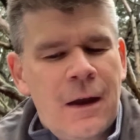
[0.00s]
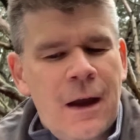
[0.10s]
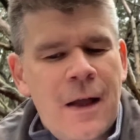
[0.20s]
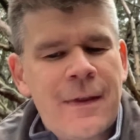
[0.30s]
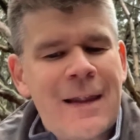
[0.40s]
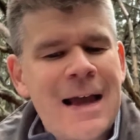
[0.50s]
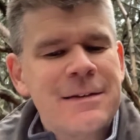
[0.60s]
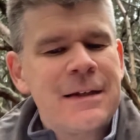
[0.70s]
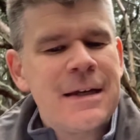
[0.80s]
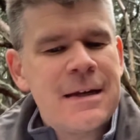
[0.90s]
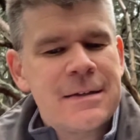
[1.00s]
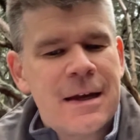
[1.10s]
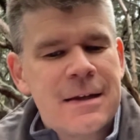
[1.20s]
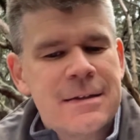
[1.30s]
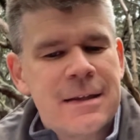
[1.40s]
And then lastly, he
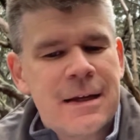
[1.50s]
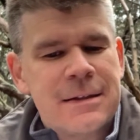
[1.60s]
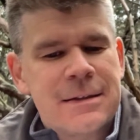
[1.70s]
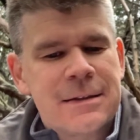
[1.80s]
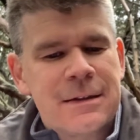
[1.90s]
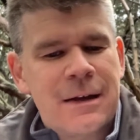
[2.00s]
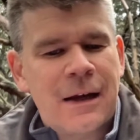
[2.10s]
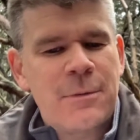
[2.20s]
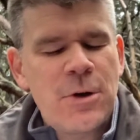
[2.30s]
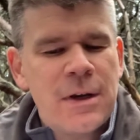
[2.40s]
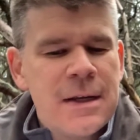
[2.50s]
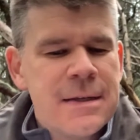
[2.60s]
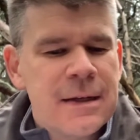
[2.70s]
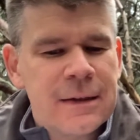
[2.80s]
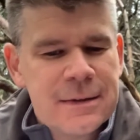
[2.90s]
says that a
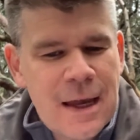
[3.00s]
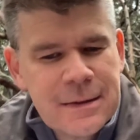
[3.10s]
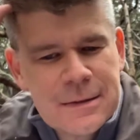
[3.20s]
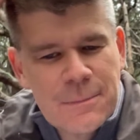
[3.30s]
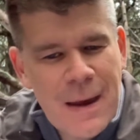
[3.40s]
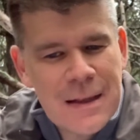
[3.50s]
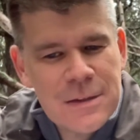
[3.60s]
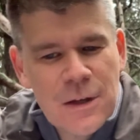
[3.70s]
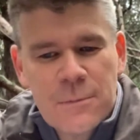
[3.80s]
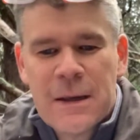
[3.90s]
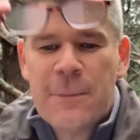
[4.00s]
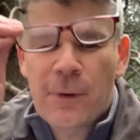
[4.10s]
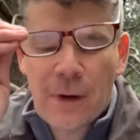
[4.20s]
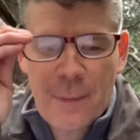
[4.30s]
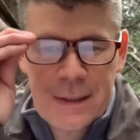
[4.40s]
community's success depends on people coming